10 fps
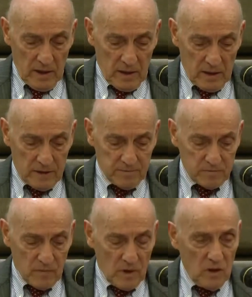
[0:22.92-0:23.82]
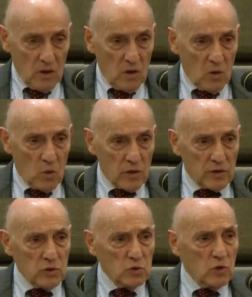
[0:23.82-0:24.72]
Uh, with
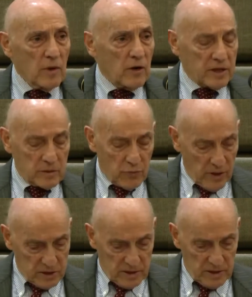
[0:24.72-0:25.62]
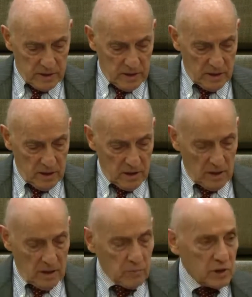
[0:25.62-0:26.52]
a new American president,
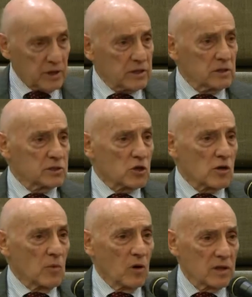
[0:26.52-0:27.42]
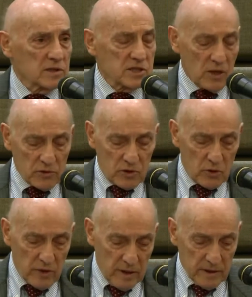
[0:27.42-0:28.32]
political turmoil in South
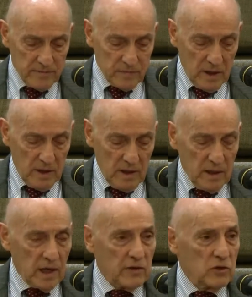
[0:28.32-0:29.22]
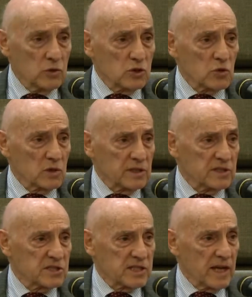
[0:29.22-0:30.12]
Korea, and the usual
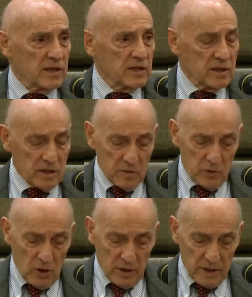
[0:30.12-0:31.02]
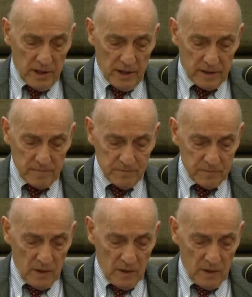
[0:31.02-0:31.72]
insanity in Pyongyang,